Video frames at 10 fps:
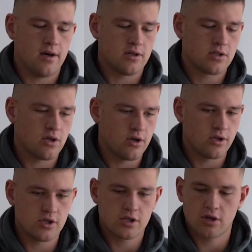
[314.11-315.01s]

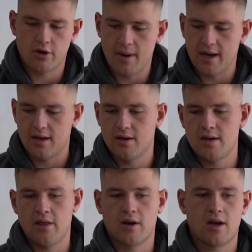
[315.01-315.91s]
So just got to make
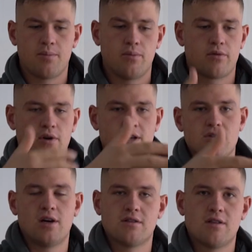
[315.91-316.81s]
another 3
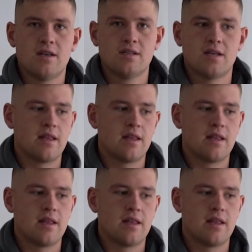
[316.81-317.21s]
sides of this,